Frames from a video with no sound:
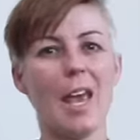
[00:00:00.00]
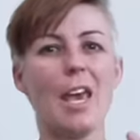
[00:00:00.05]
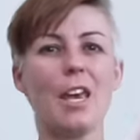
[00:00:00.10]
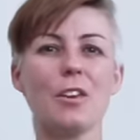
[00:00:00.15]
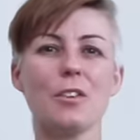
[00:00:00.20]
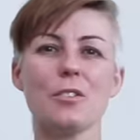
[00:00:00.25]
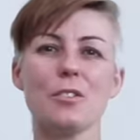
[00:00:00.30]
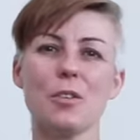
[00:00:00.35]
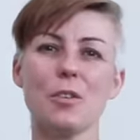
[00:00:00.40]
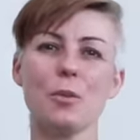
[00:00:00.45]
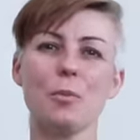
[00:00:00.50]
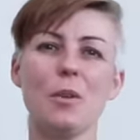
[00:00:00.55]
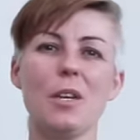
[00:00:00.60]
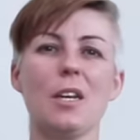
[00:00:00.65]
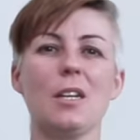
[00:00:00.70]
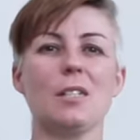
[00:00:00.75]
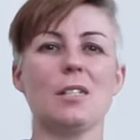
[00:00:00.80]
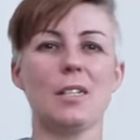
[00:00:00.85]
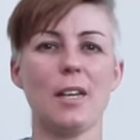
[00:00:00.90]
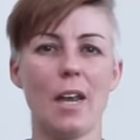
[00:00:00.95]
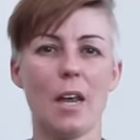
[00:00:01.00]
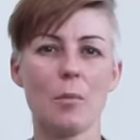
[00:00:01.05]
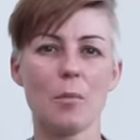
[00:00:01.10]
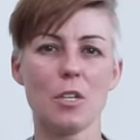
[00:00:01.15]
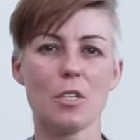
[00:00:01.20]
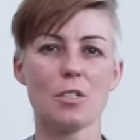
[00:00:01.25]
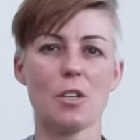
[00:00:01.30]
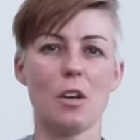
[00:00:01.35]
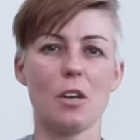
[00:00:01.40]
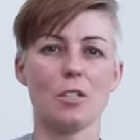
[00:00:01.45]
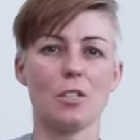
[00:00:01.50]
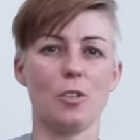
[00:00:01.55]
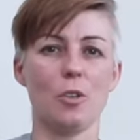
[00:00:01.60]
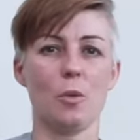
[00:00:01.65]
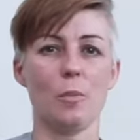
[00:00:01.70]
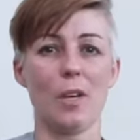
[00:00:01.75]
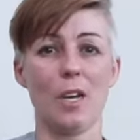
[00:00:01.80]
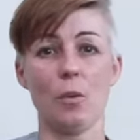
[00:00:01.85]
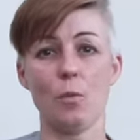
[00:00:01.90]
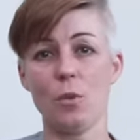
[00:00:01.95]
Hey YouTube, today I'm going to talk to
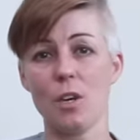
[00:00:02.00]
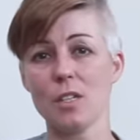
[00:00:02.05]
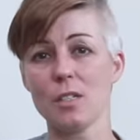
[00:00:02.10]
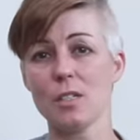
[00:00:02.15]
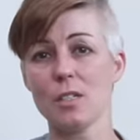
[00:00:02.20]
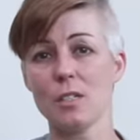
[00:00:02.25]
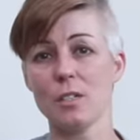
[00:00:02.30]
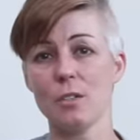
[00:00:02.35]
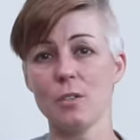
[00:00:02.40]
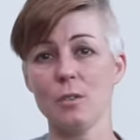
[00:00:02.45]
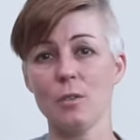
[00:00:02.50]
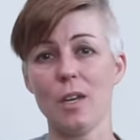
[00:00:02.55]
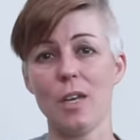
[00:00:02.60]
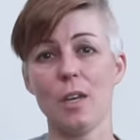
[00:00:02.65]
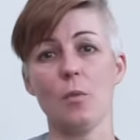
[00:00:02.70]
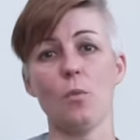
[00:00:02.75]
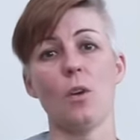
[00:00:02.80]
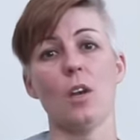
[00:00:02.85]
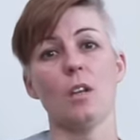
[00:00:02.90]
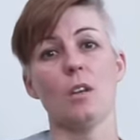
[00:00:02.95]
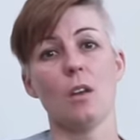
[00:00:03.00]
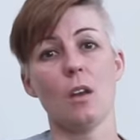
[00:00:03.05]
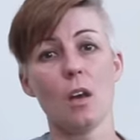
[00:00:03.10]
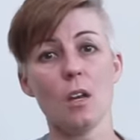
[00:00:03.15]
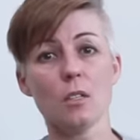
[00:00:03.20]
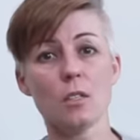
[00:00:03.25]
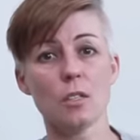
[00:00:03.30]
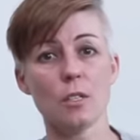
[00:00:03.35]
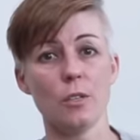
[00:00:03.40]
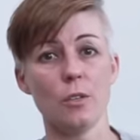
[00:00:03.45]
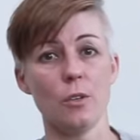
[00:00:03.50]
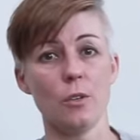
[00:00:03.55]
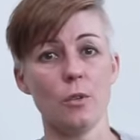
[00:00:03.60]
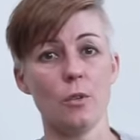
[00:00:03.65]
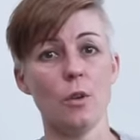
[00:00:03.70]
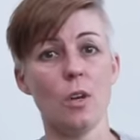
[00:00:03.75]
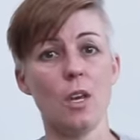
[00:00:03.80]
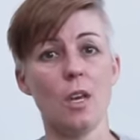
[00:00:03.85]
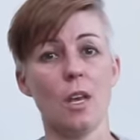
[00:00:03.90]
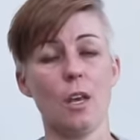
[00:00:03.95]
you about what to do and what not to do